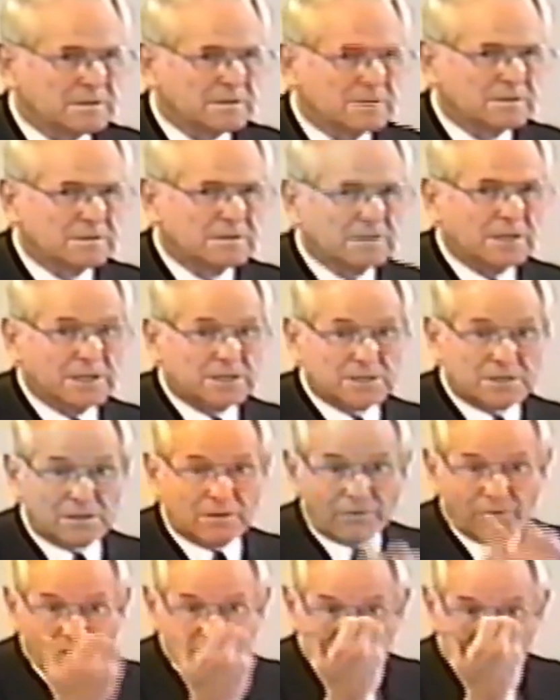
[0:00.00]
It's
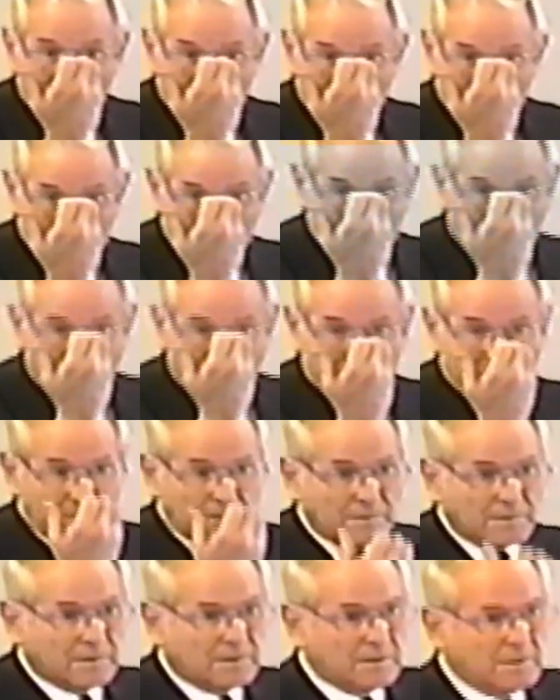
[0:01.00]
sufficient,
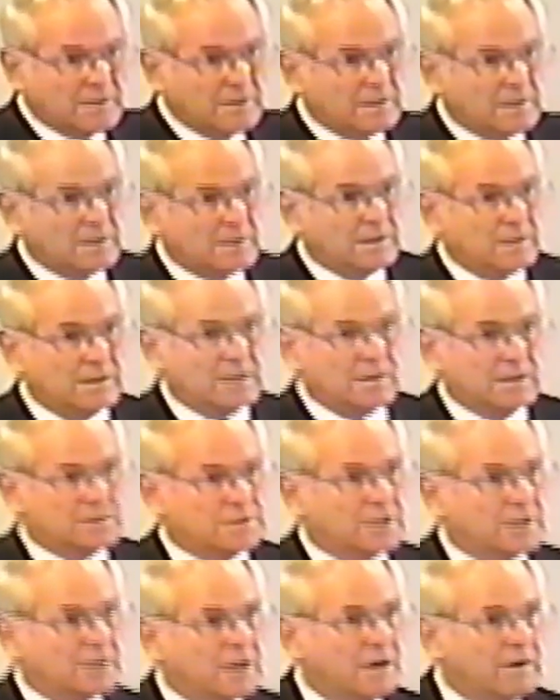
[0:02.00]

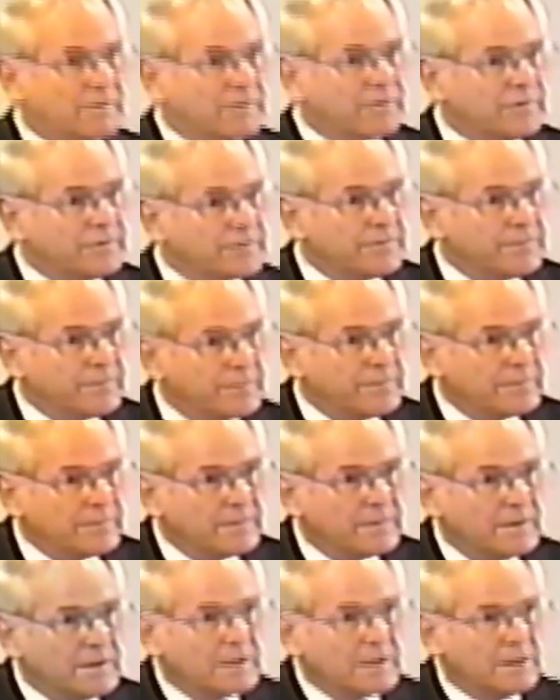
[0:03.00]
it's enough.
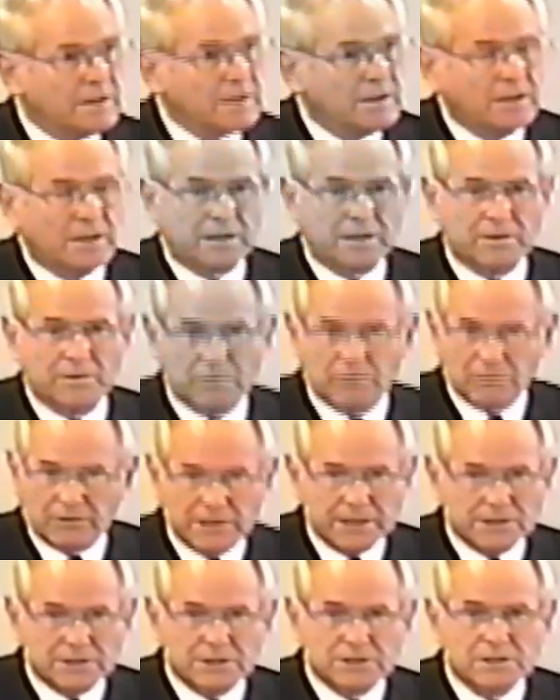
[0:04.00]
It can
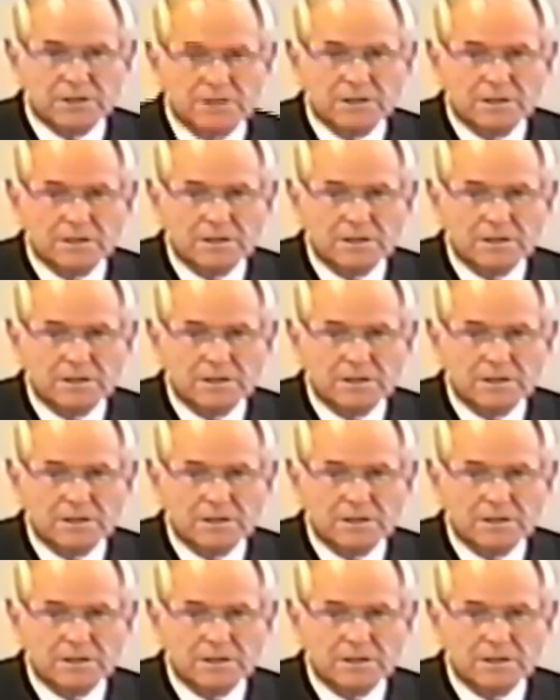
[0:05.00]
reach